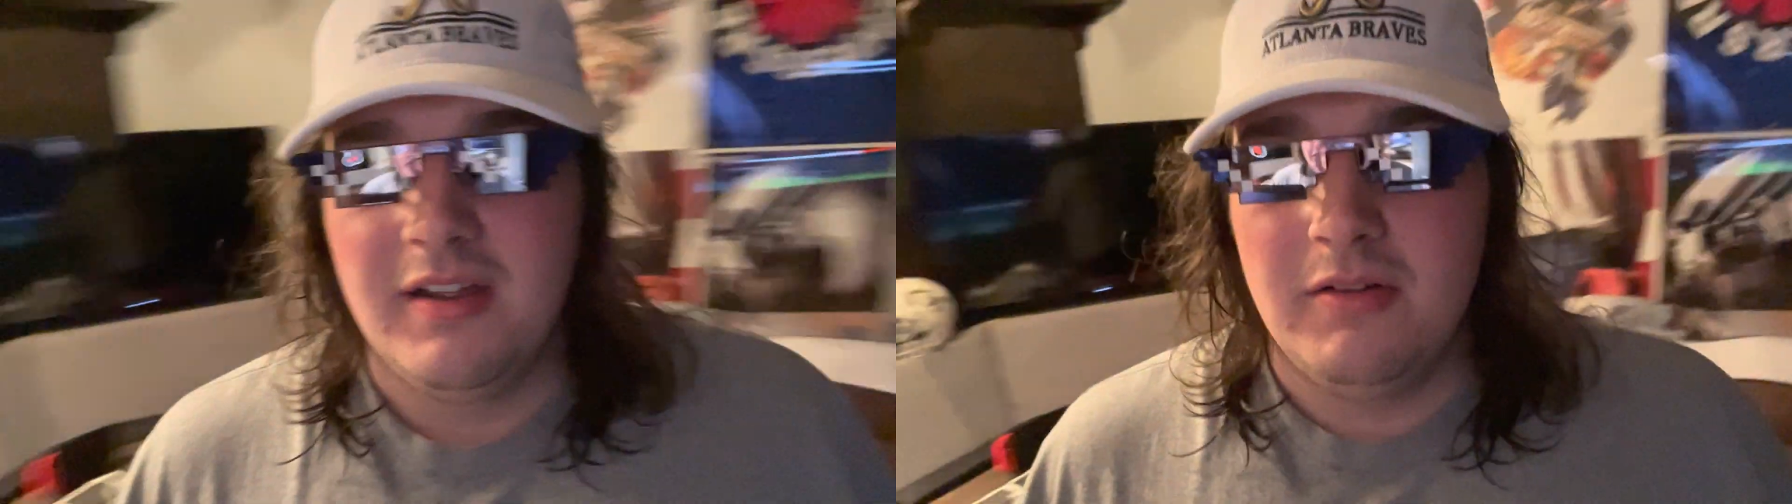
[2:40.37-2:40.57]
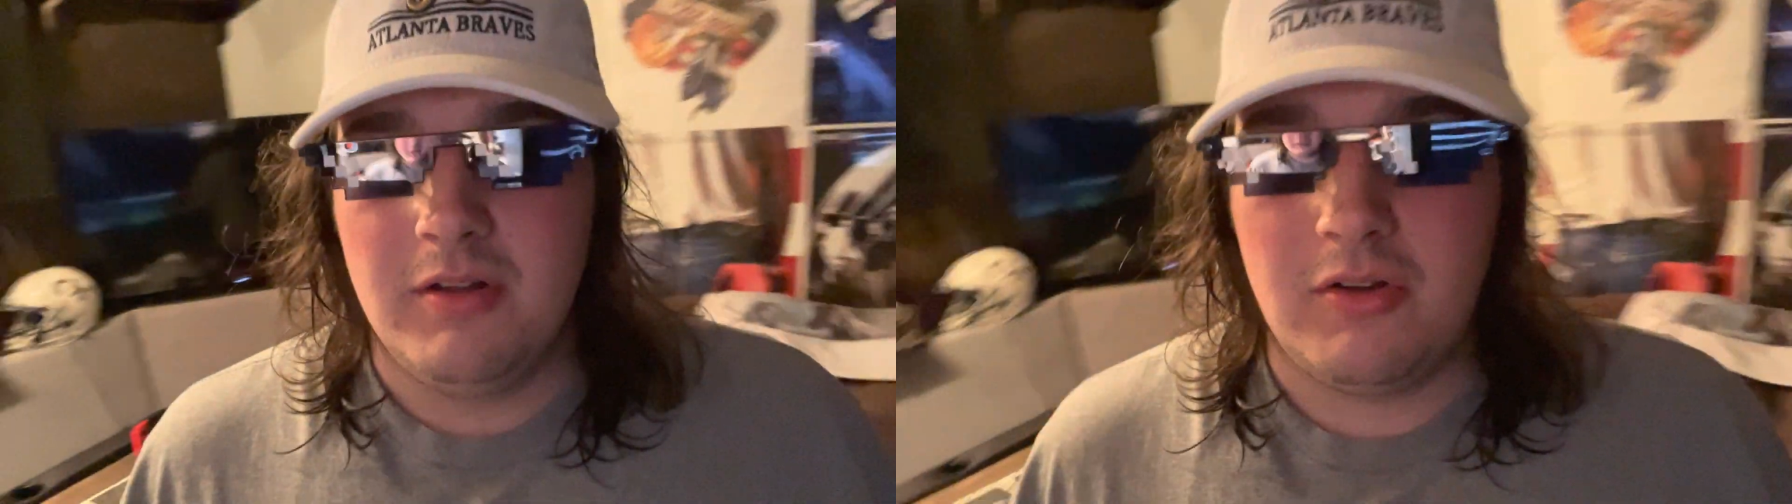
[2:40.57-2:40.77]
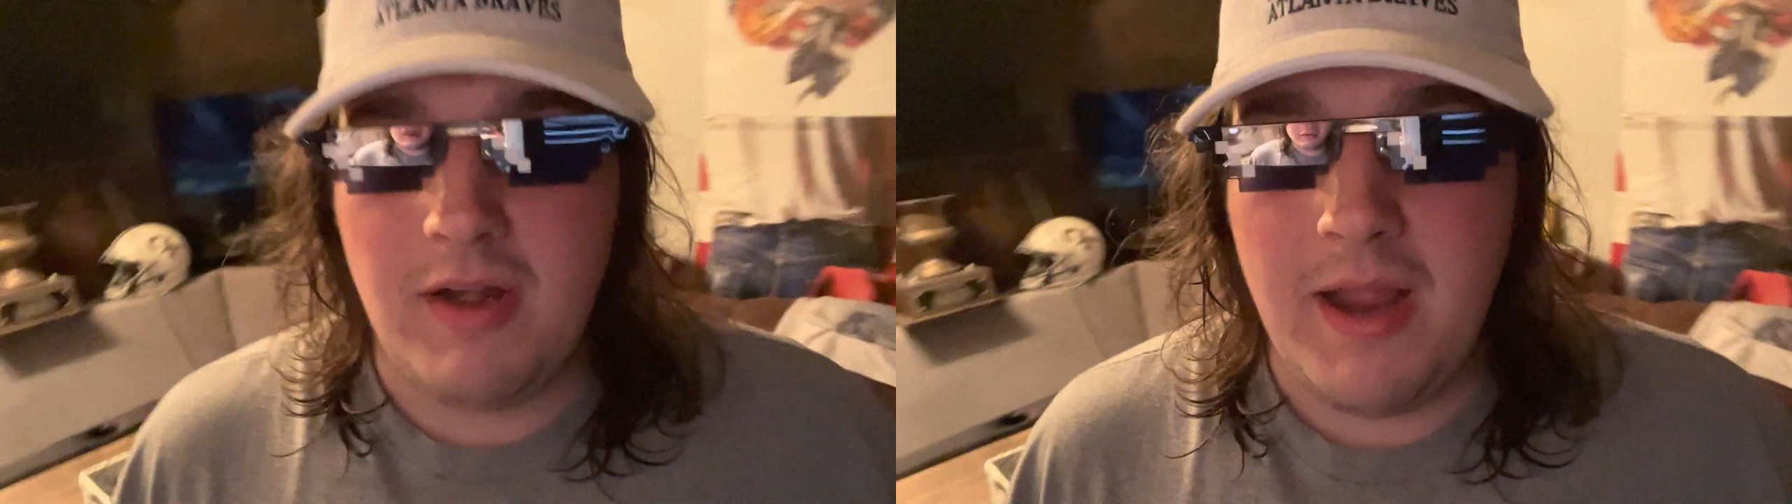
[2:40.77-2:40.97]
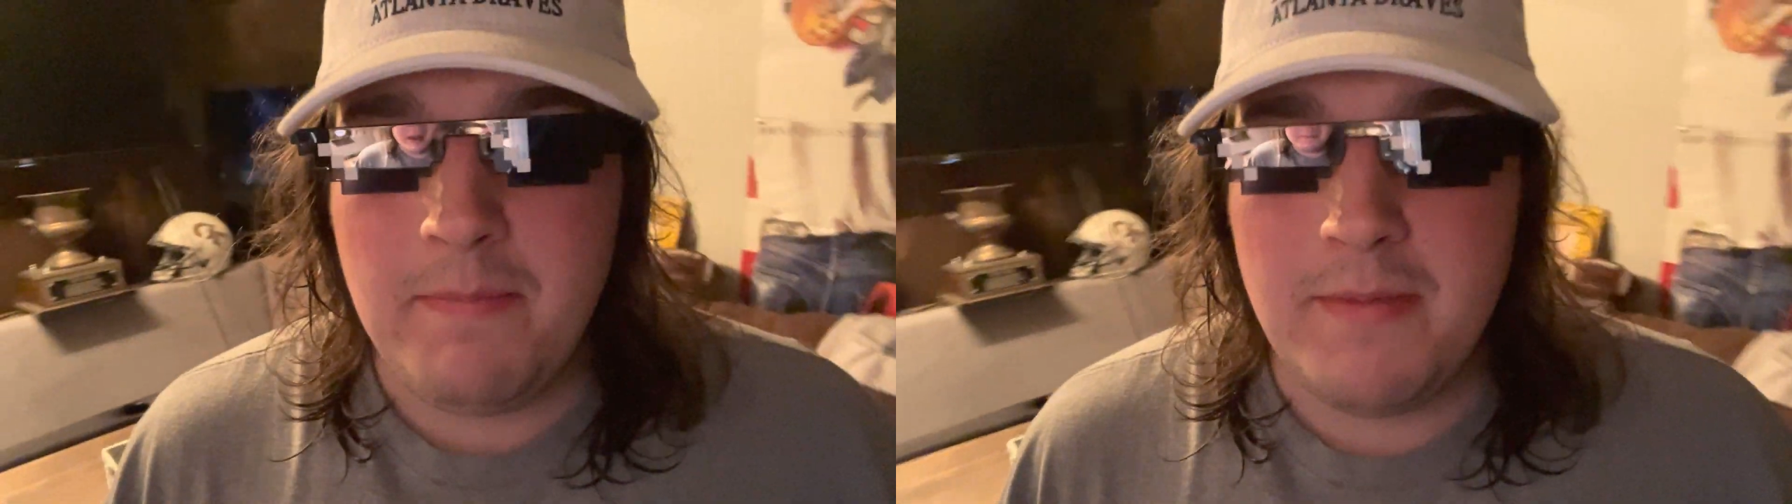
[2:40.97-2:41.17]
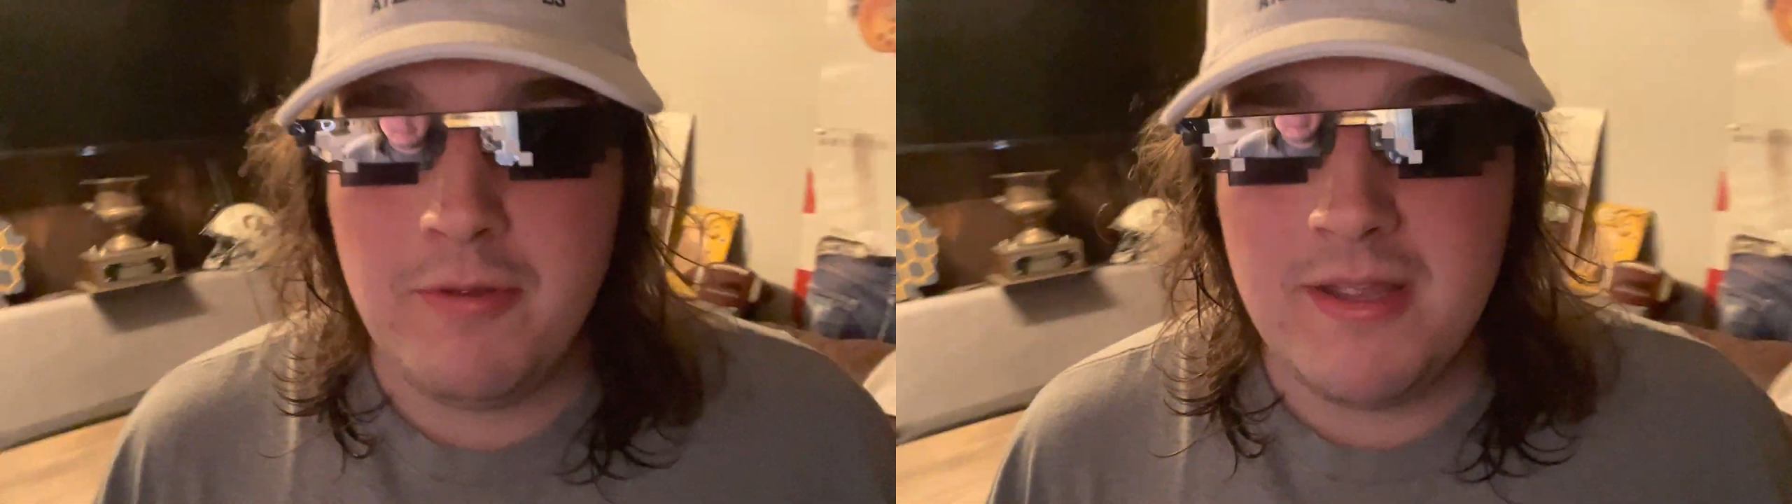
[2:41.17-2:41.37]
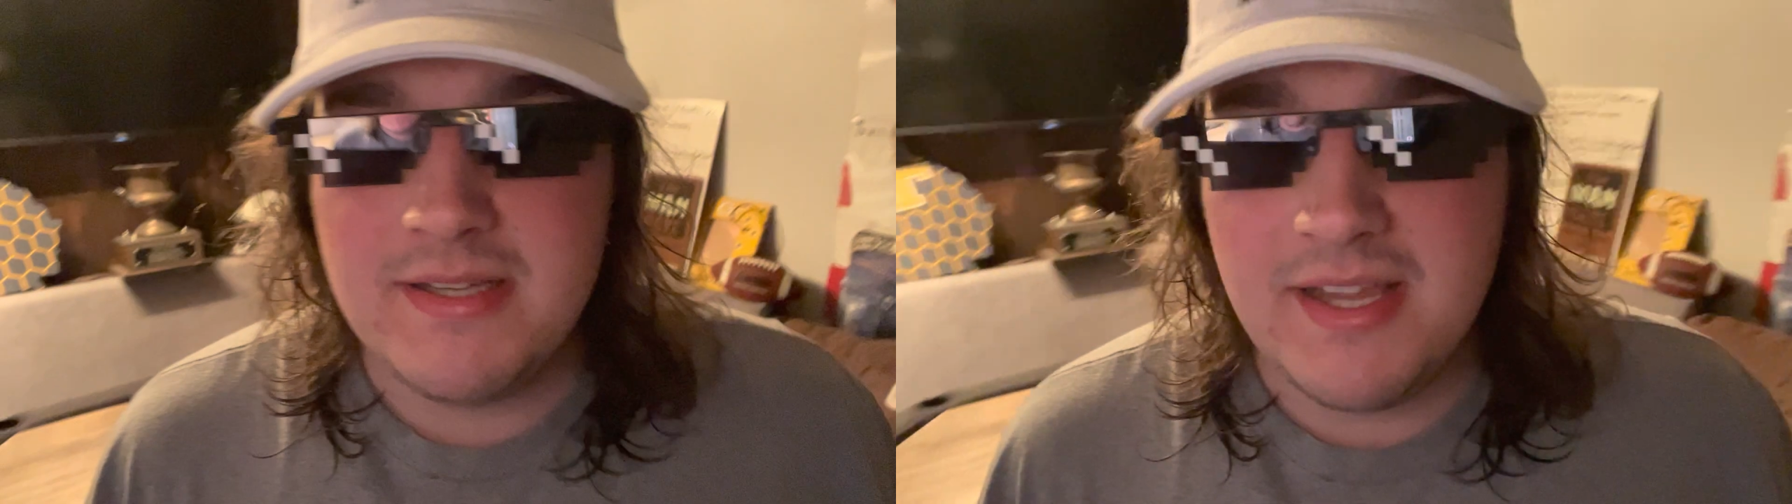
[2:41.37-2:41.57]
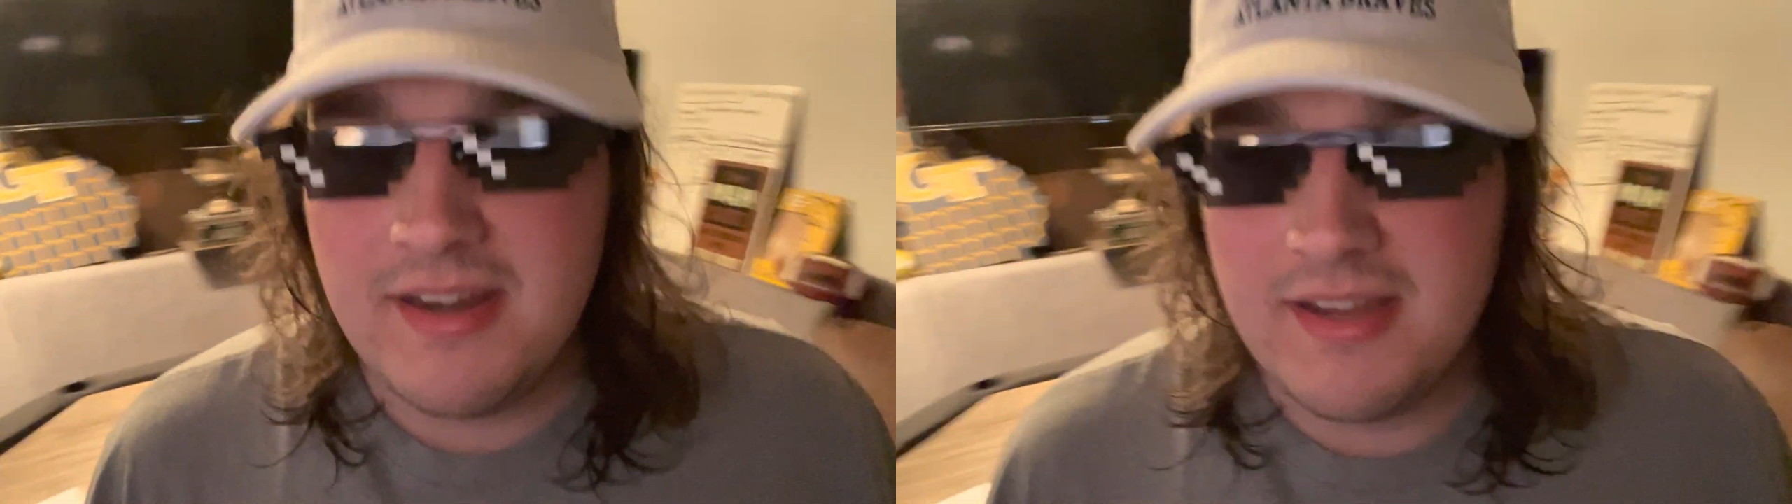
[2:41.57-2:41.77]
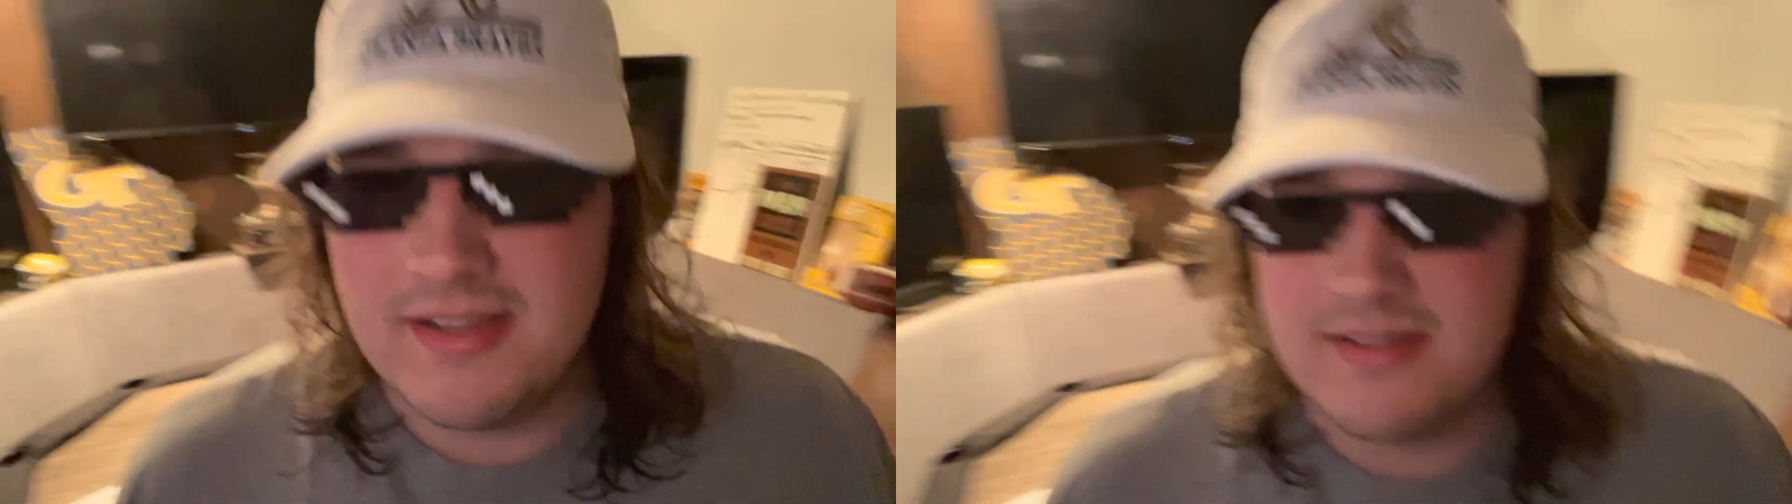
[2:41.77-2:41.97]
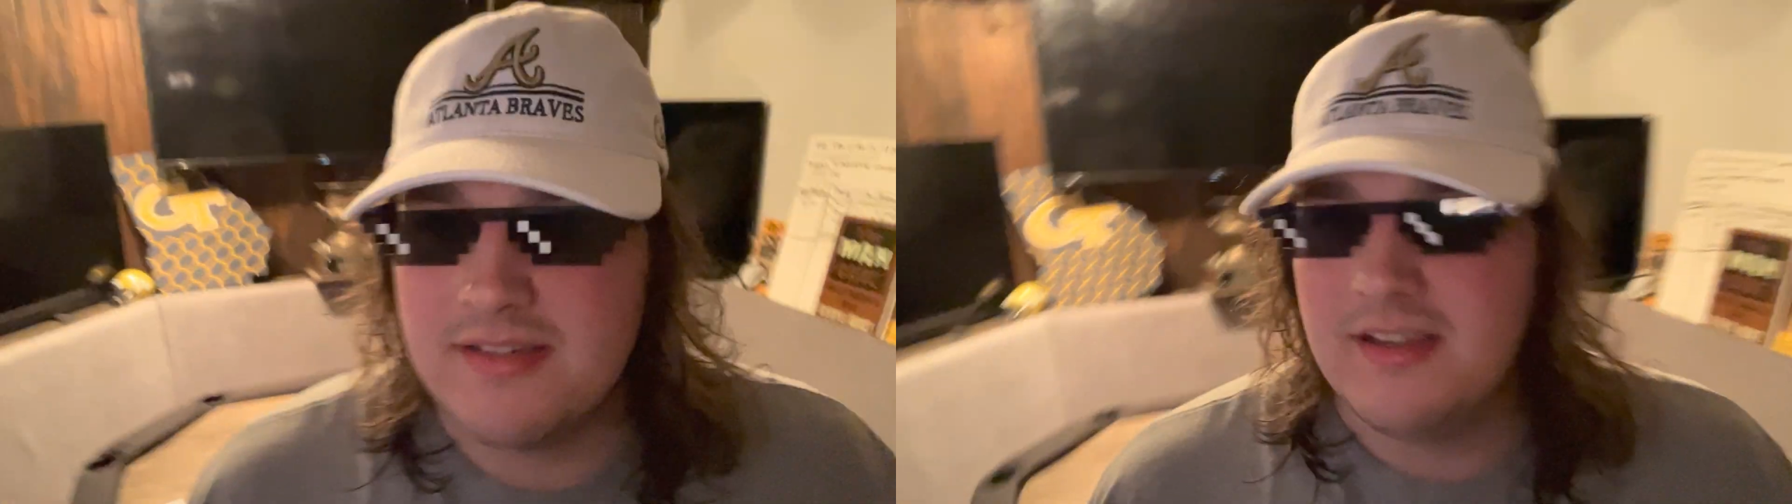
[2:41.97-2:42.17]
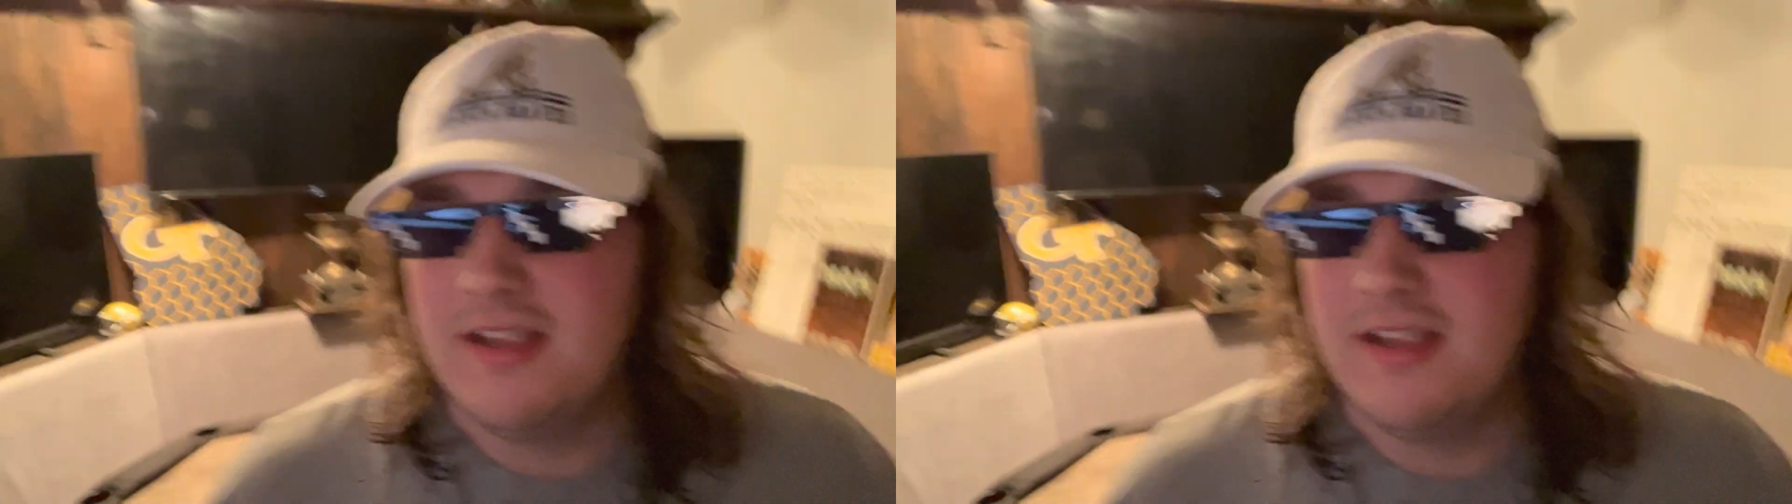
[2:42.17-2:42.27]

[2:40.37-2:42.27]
What a crappy place that is.